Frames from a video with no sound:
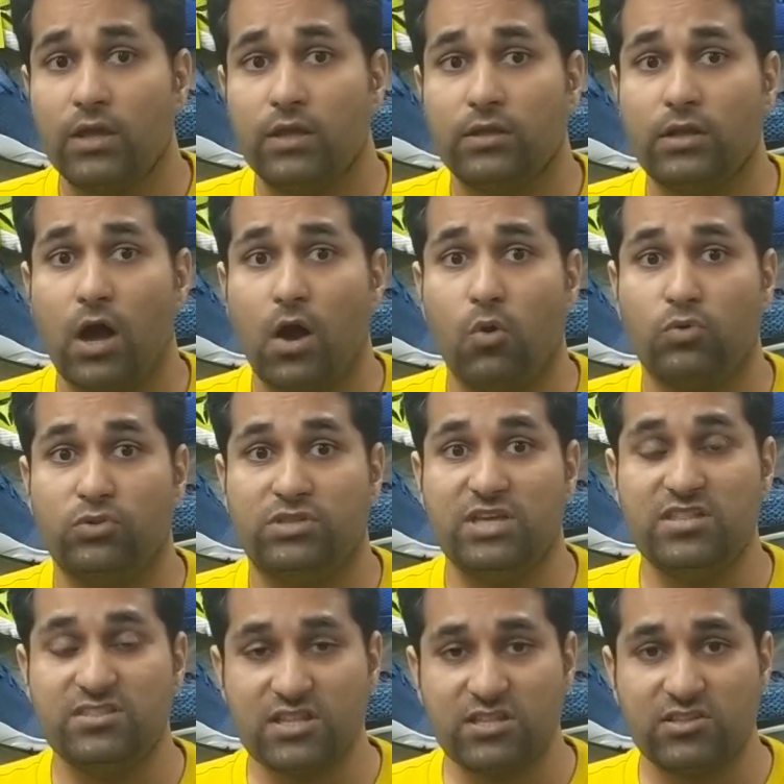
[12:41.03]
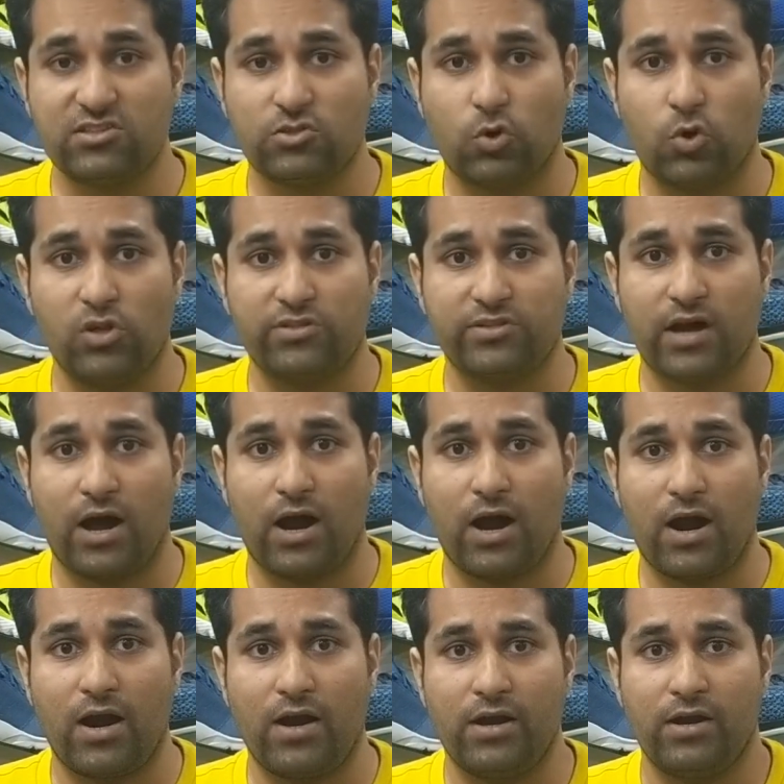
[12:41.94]
Now, these insoles
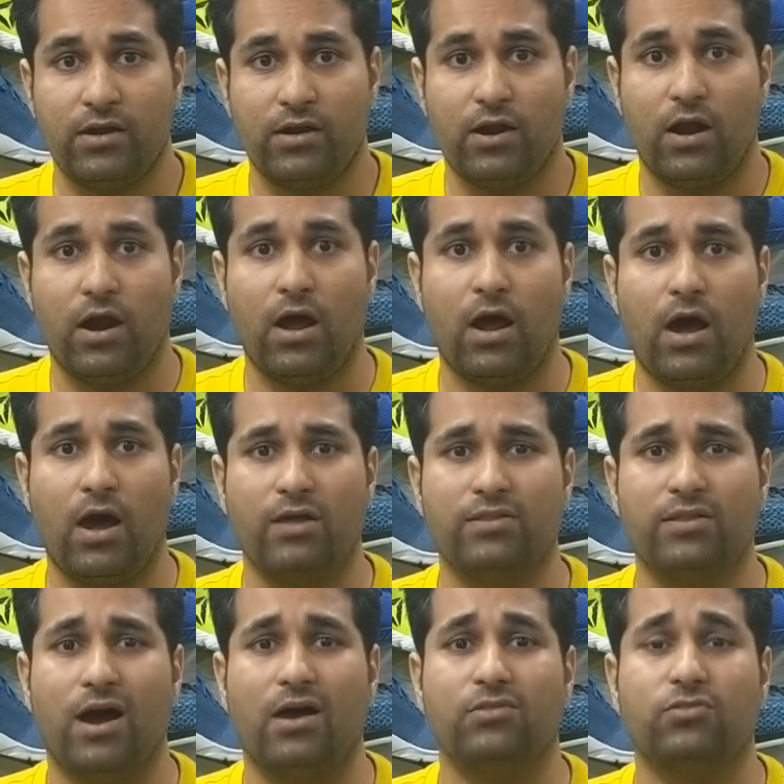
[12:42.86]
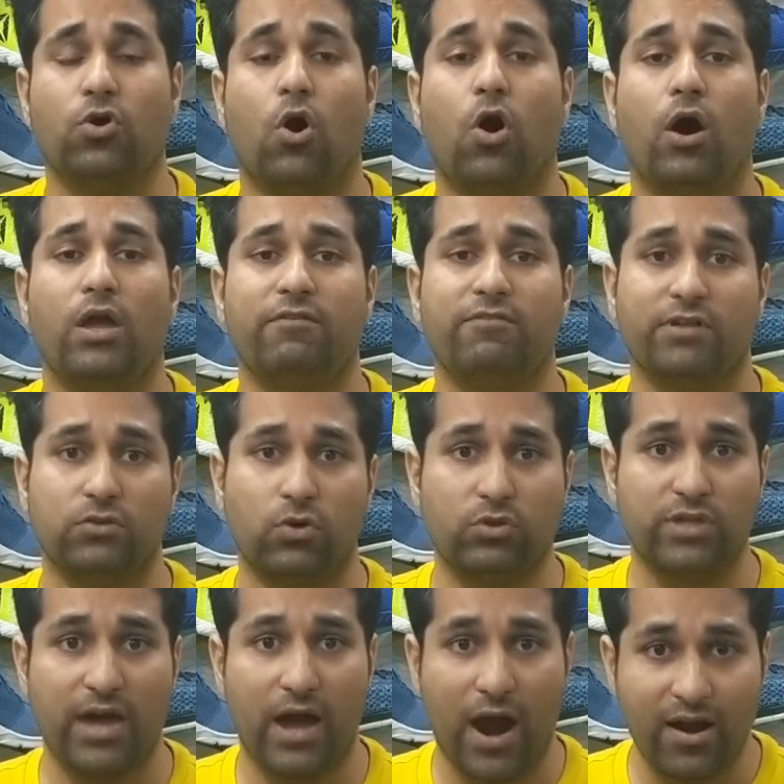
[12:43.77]
are, even though
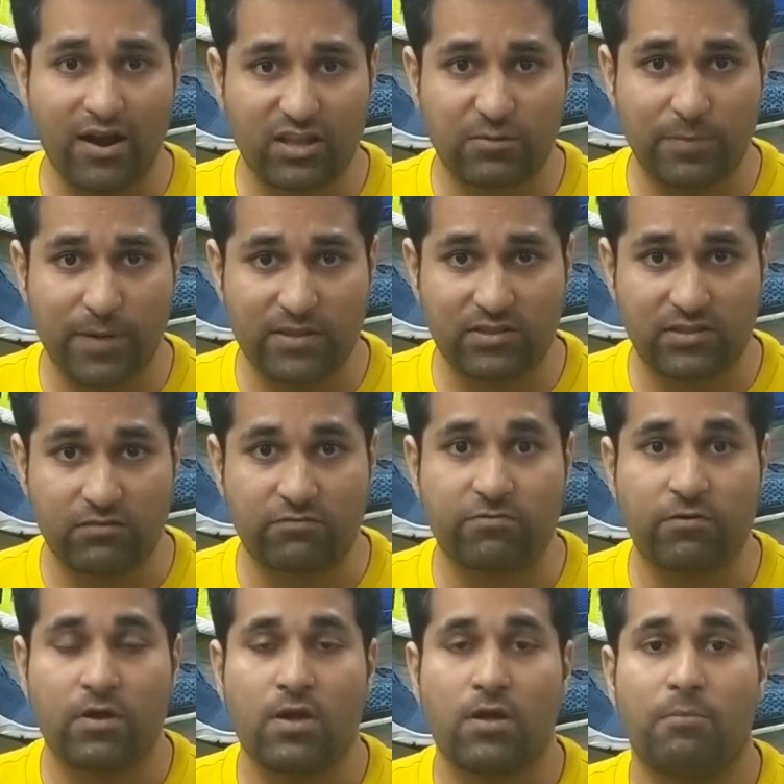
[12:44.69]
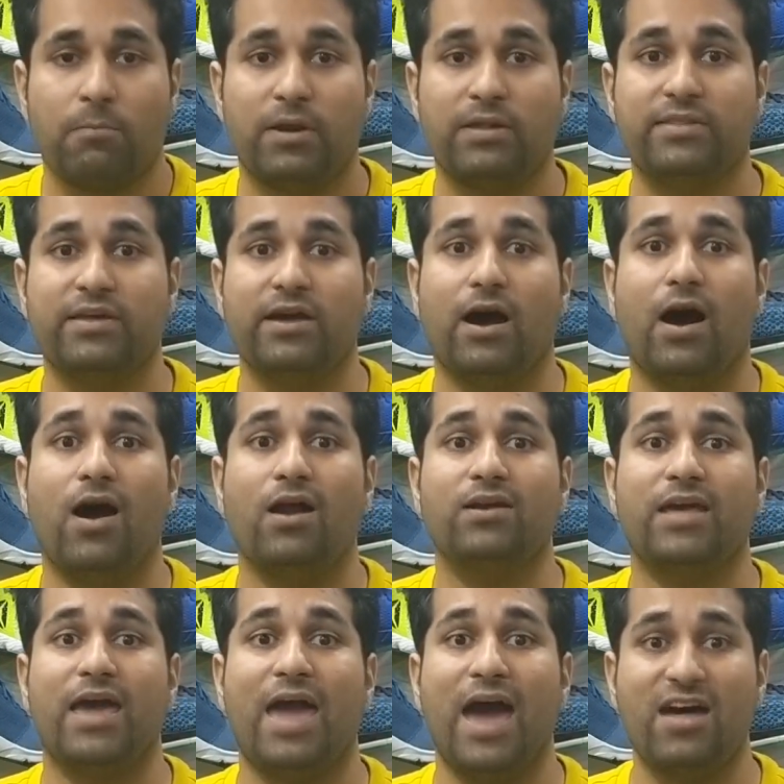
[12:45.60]
they are expensive, but they
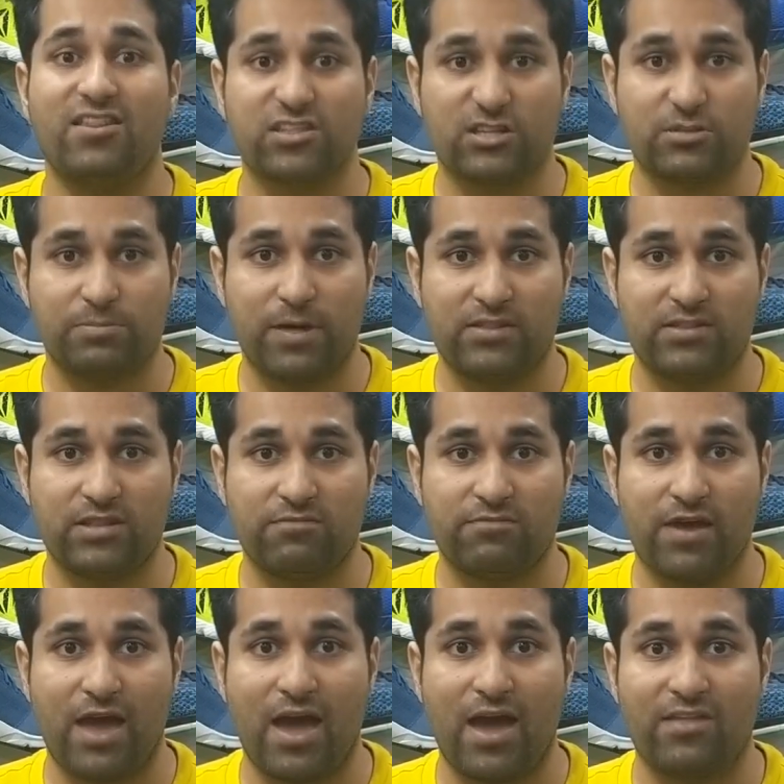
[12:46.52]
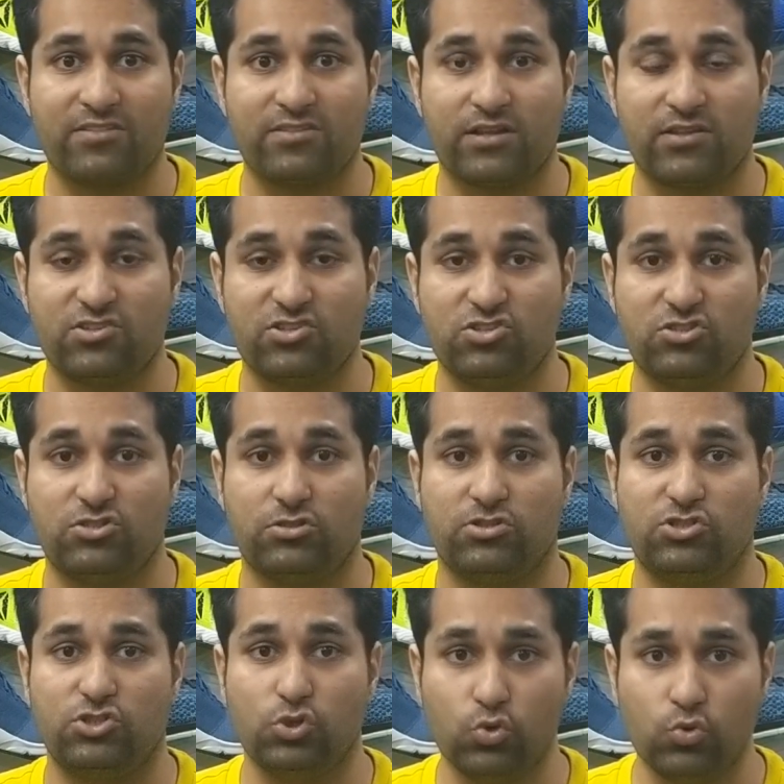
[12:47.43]
aren't as expensive as a
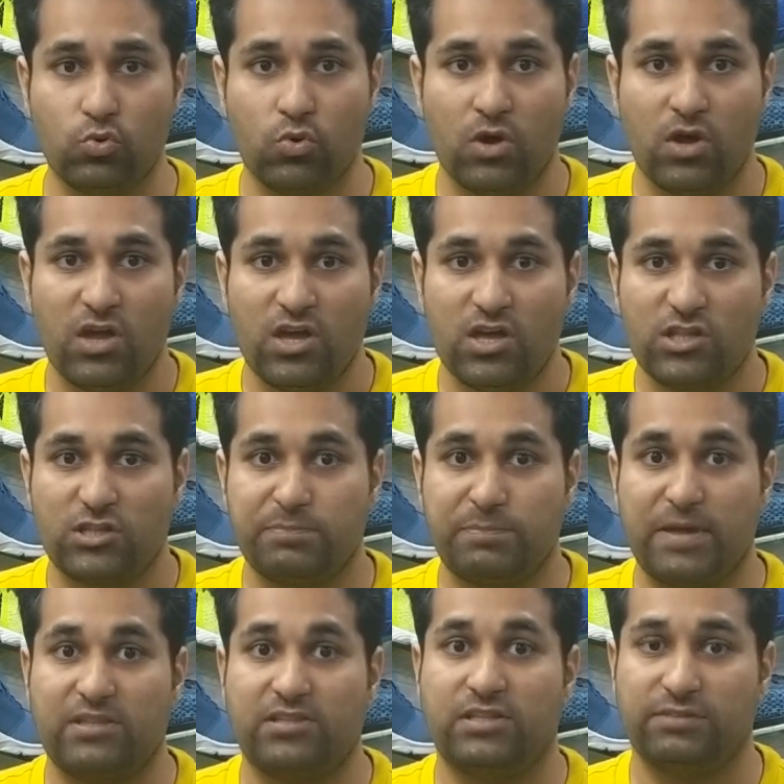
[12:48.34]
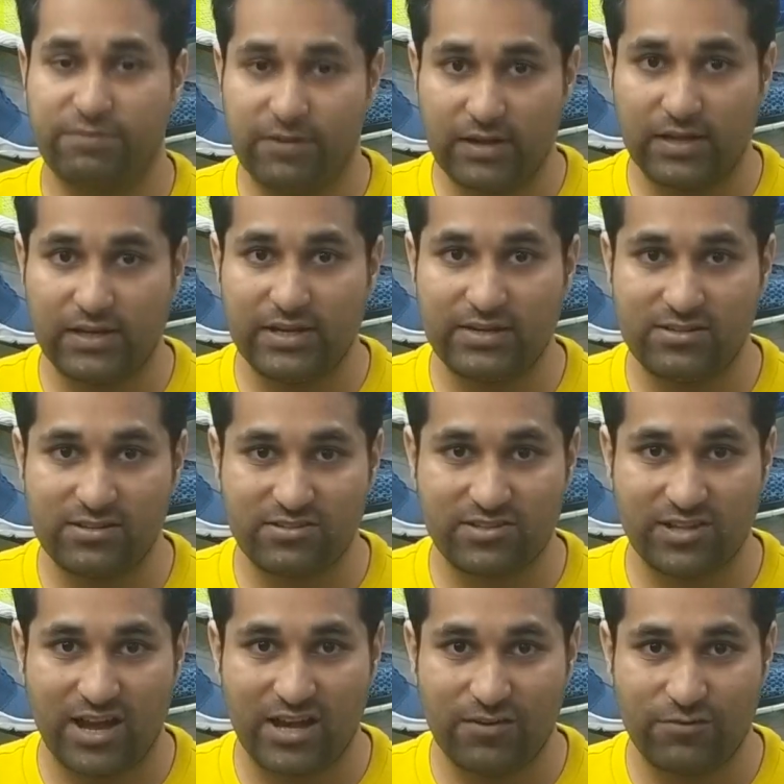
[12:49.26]
shoe specifically
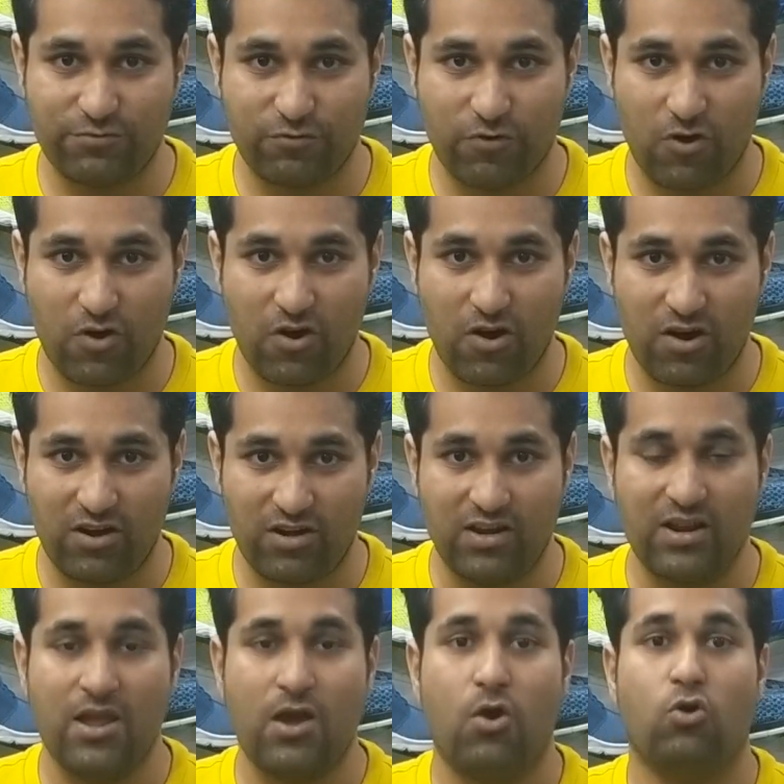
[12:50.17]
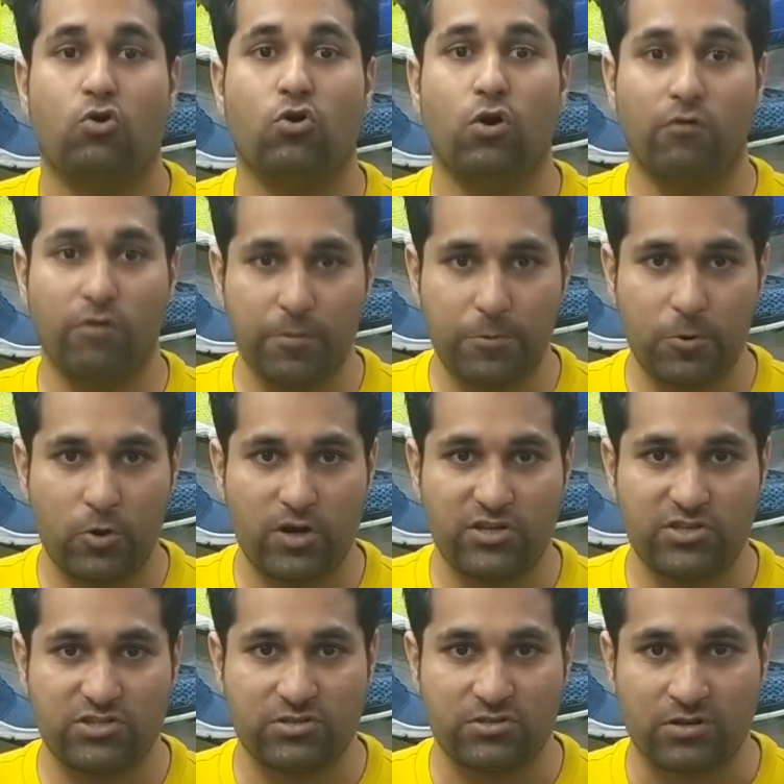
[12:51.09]
designed for
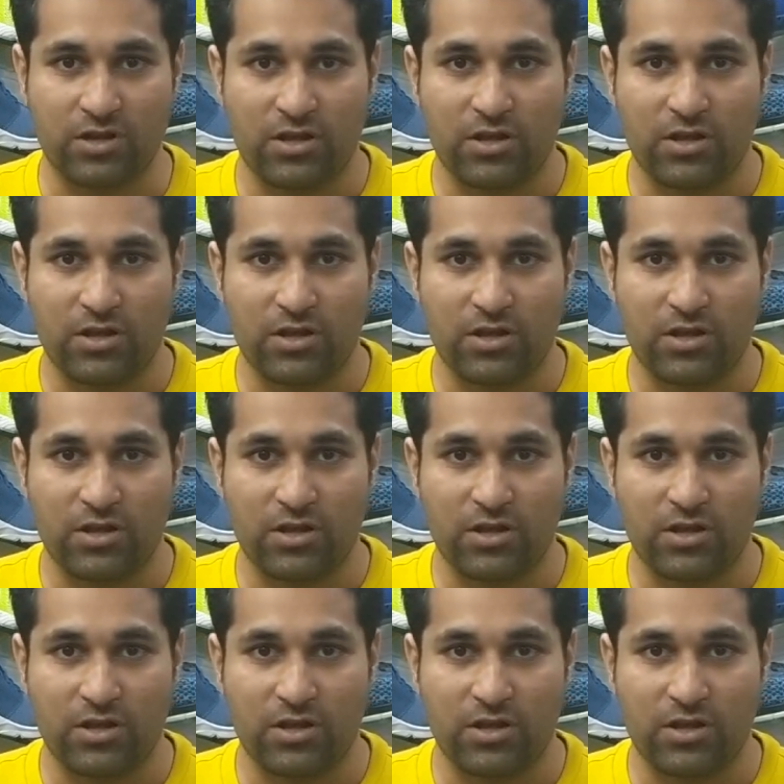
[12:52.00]
overpronation.